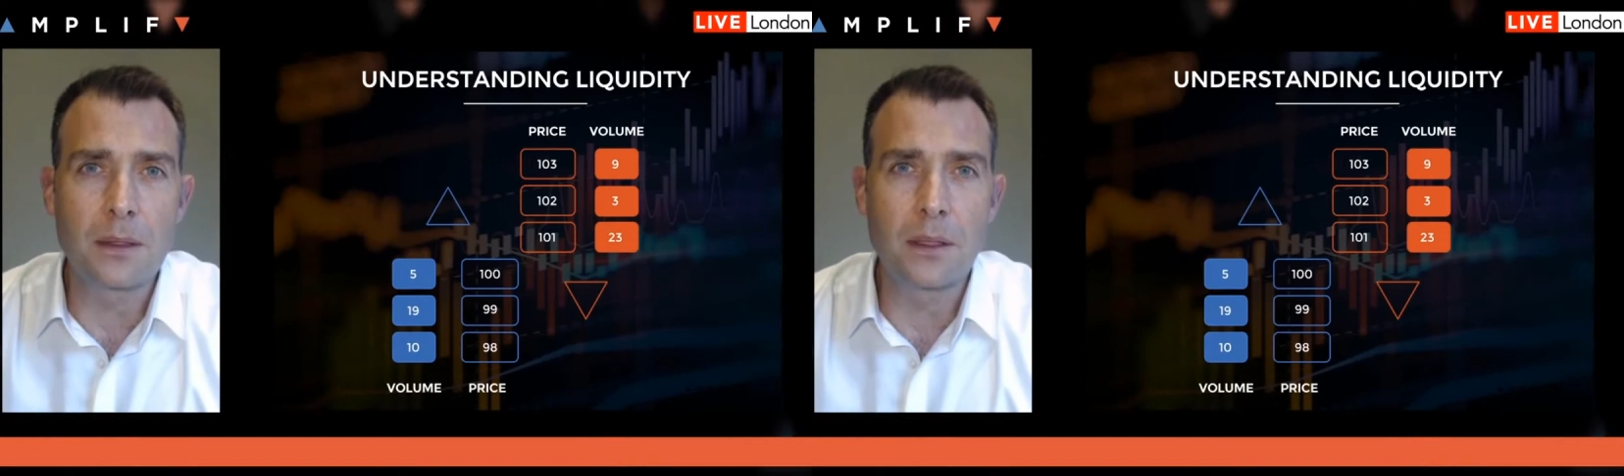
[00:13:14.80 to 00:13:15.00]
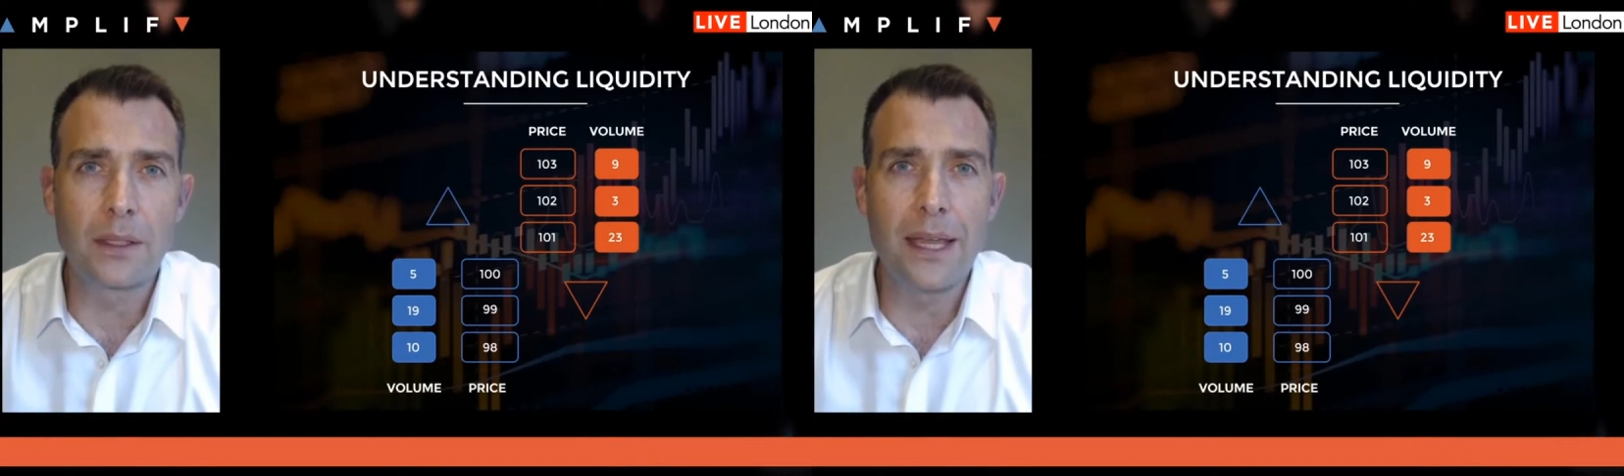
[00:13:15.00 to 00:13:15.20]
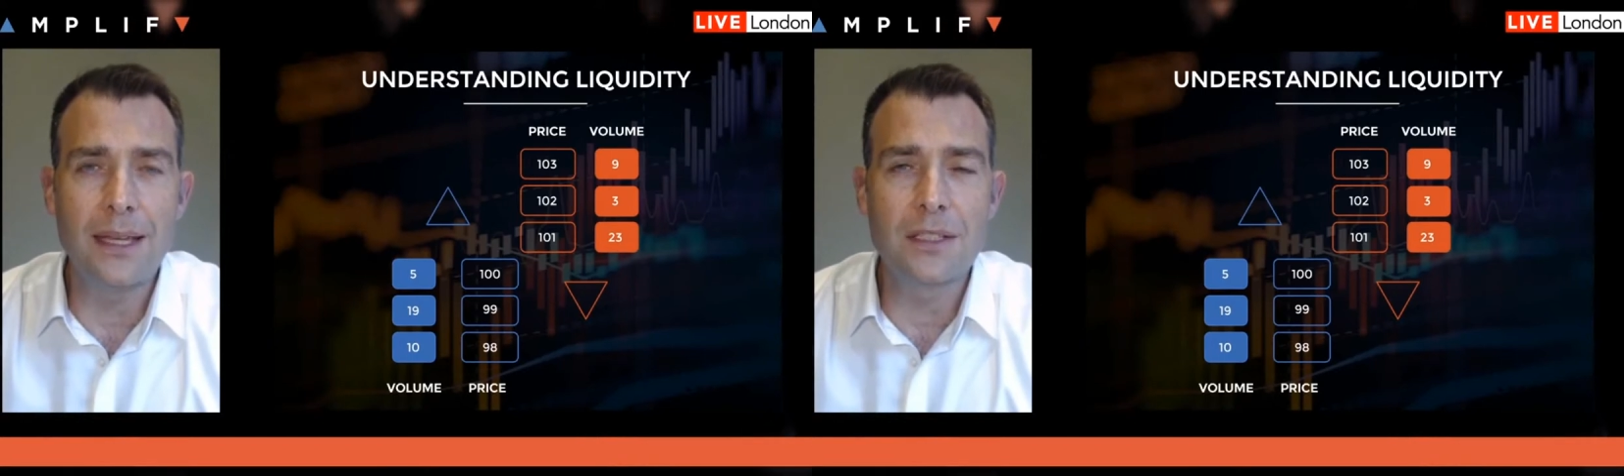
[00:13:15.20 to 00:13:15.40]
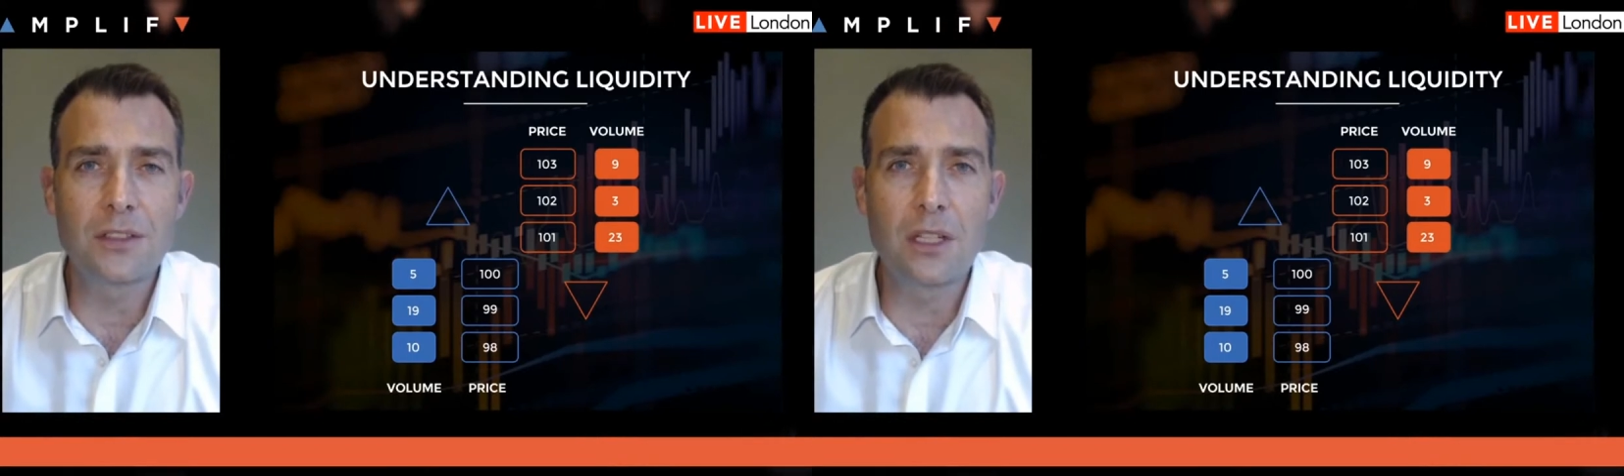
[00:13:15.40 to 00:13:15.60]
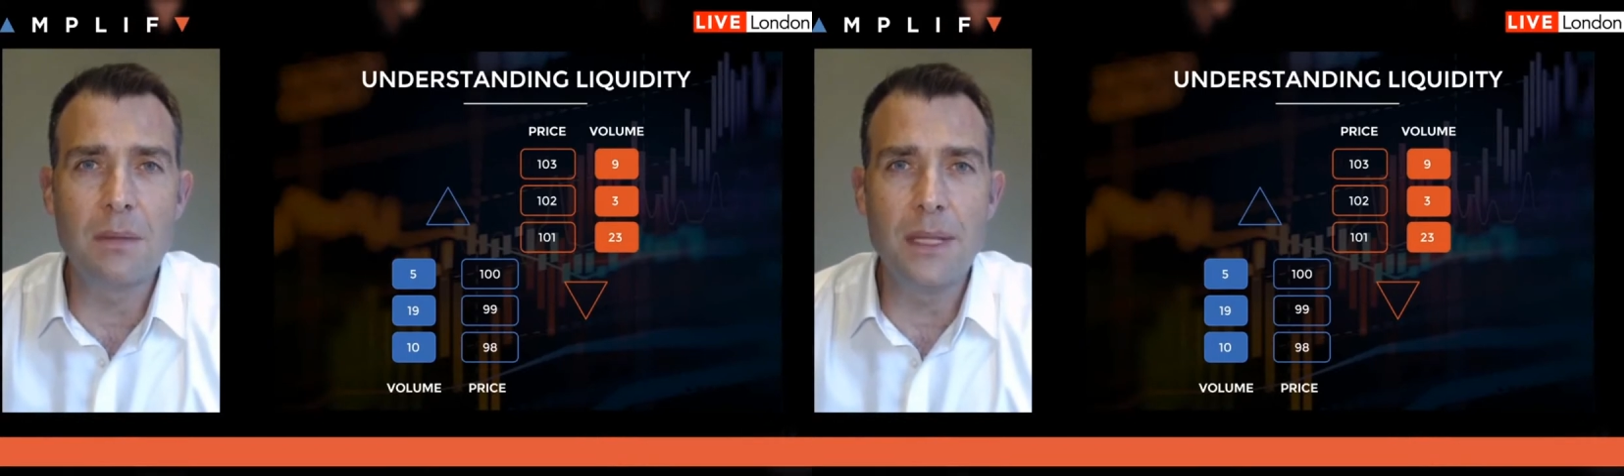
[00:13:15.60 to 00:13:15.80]
Okay, and it's
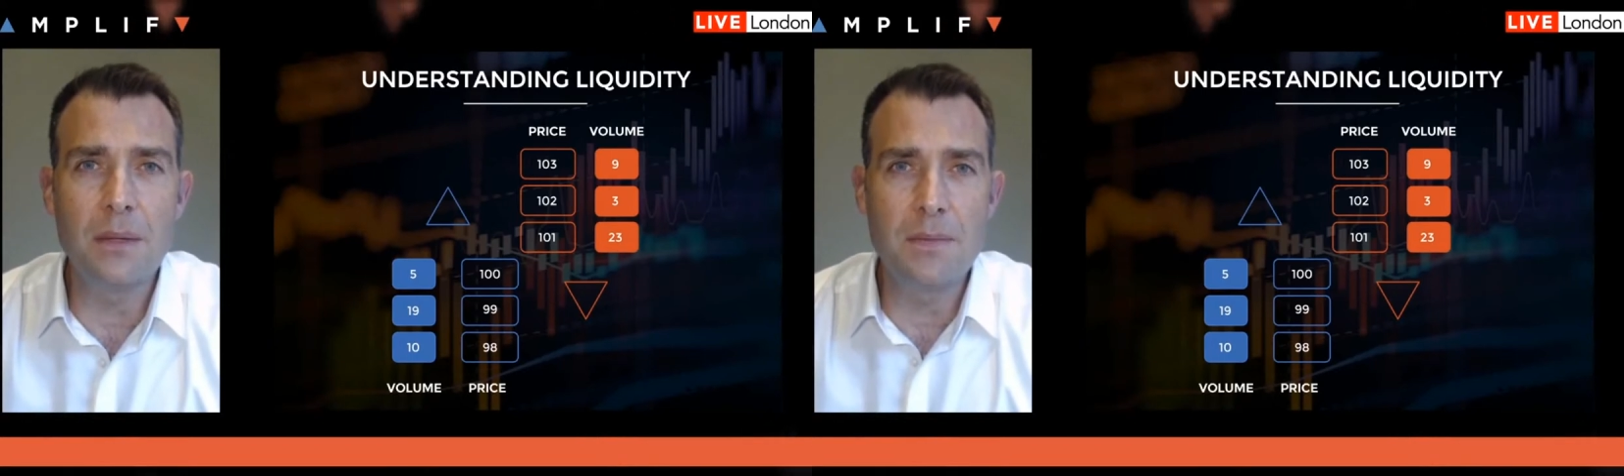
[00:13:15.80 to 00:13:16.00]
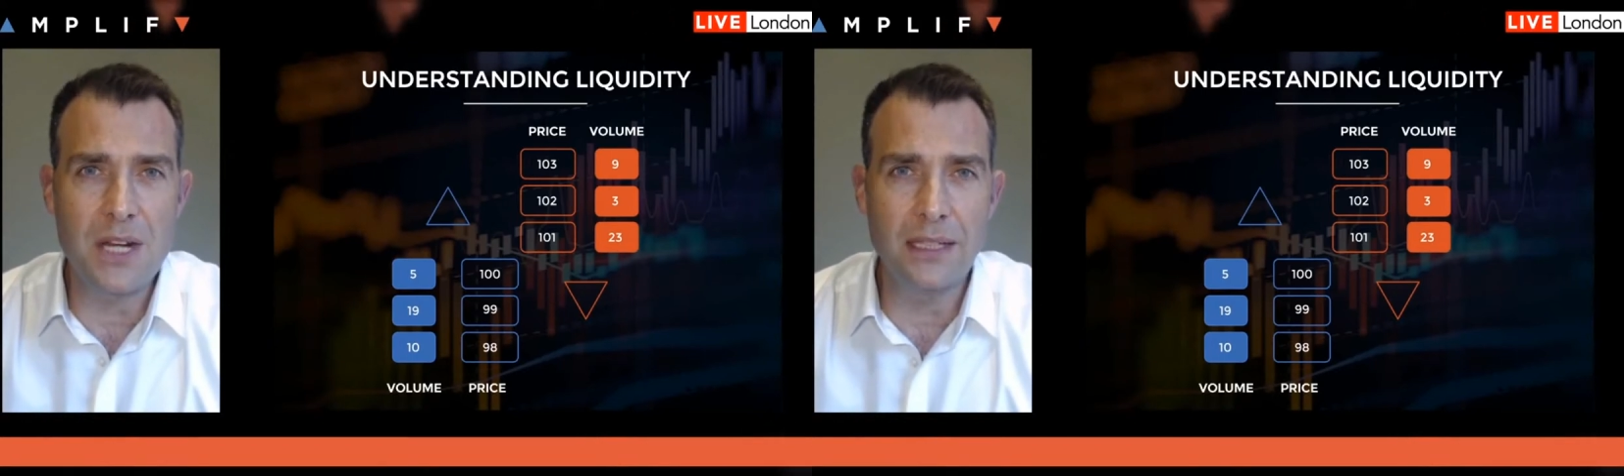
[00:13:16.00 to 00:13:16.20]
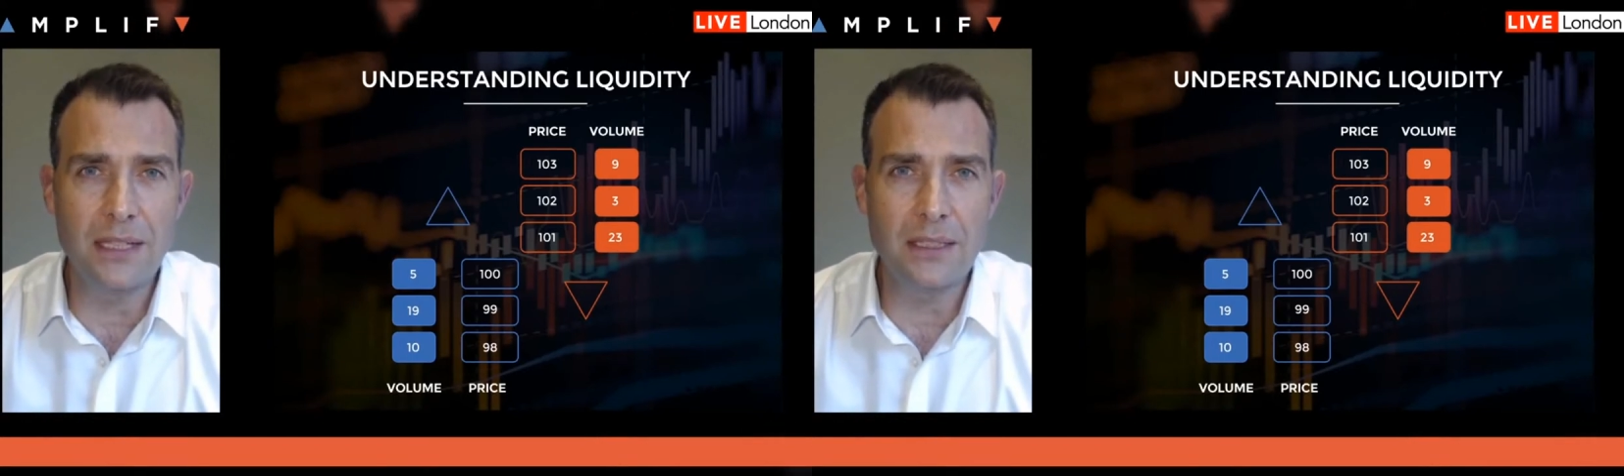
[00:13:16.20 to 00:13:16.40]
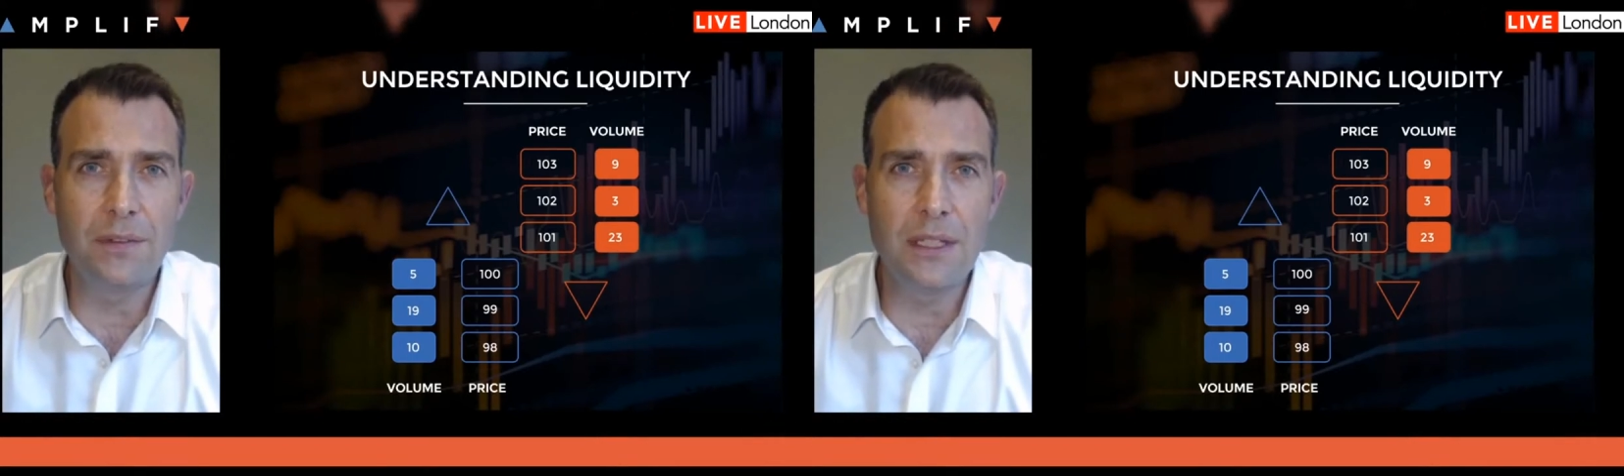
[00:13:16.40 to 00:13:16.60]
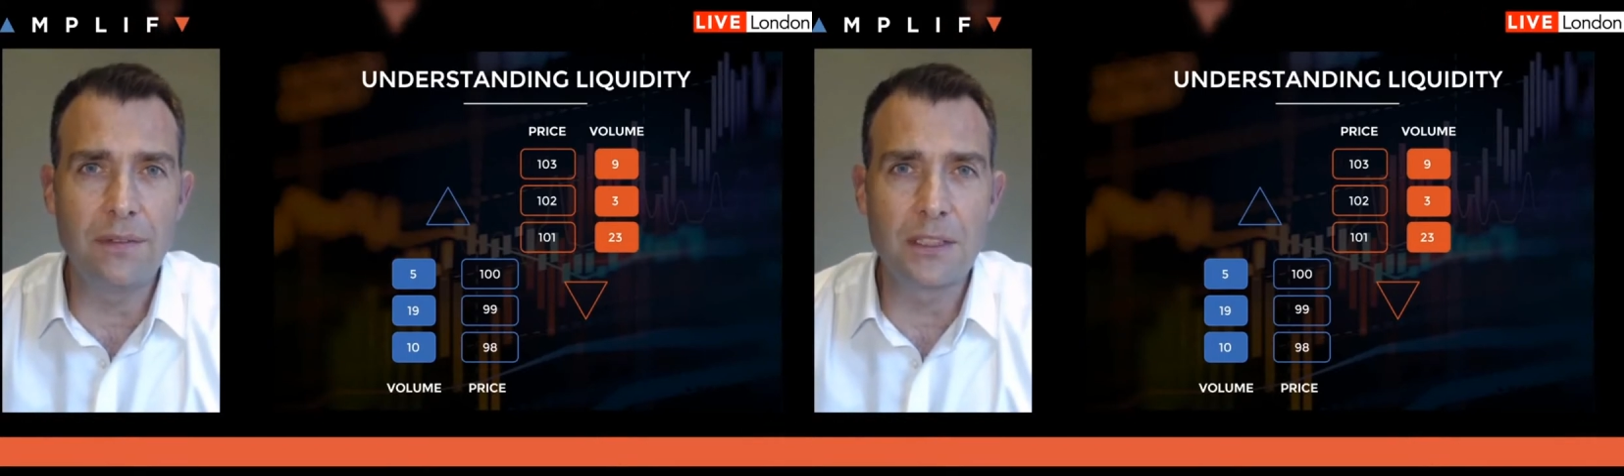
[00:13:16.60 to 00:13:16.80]
going to be the objective of
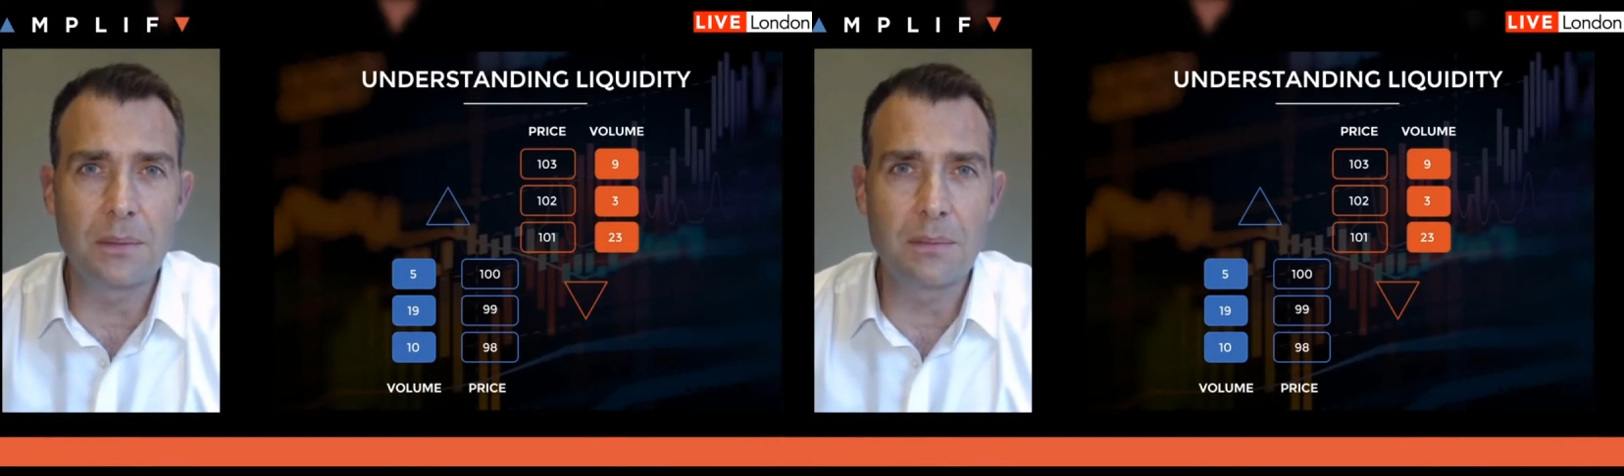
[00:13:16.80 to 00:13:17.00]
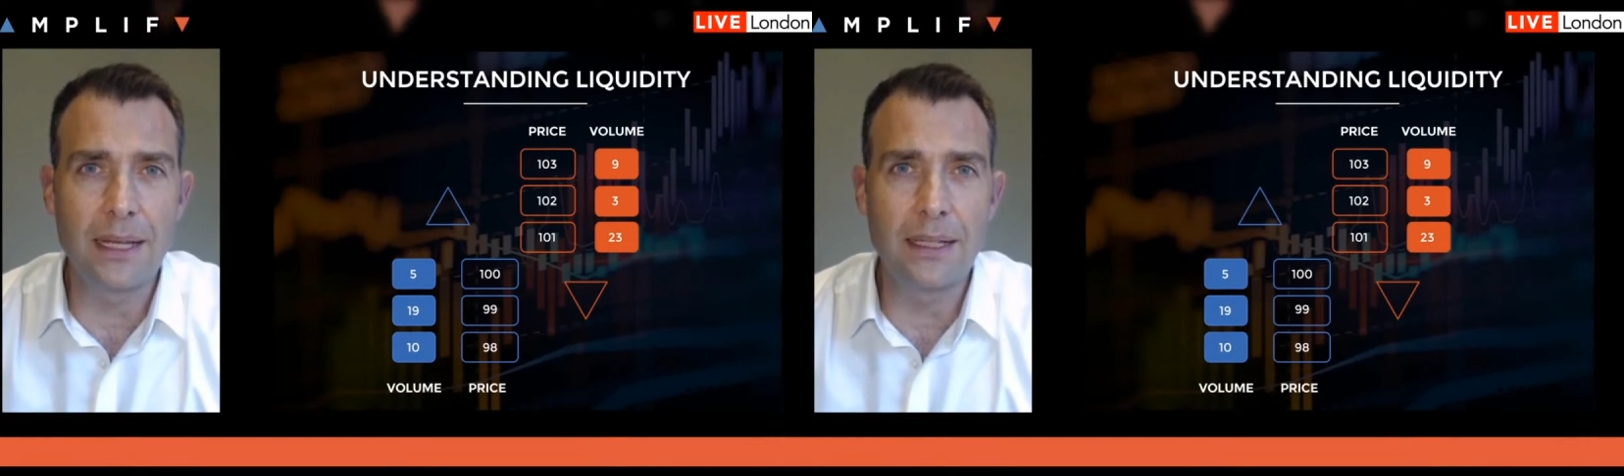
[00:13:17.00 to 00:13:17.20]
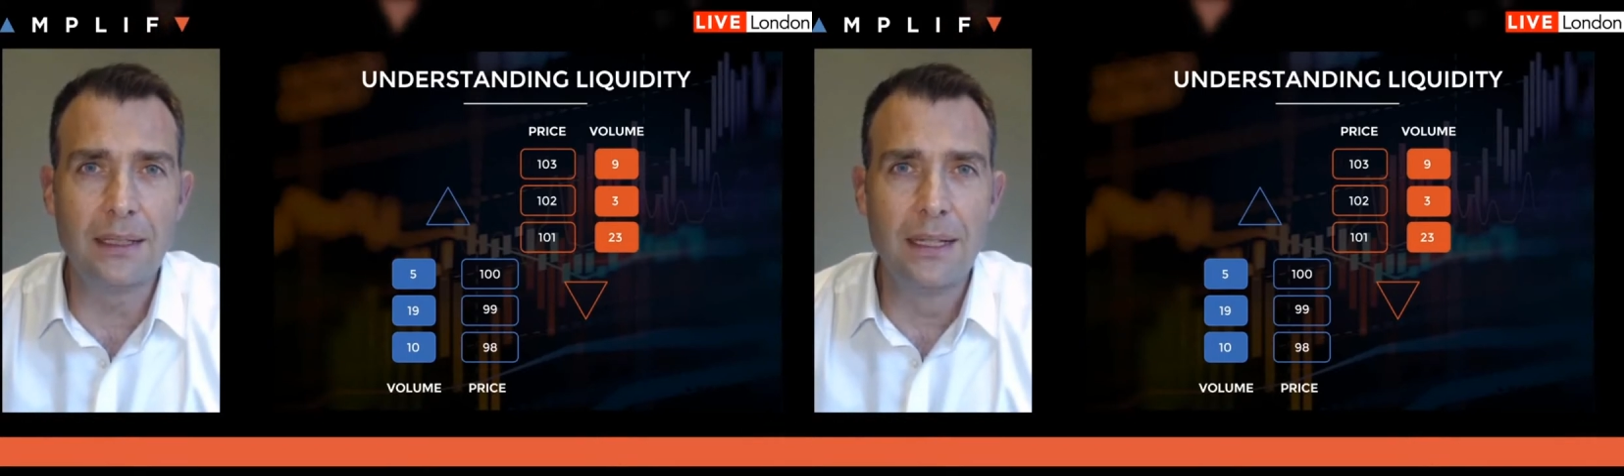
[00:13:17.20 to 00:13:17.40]
the investment bank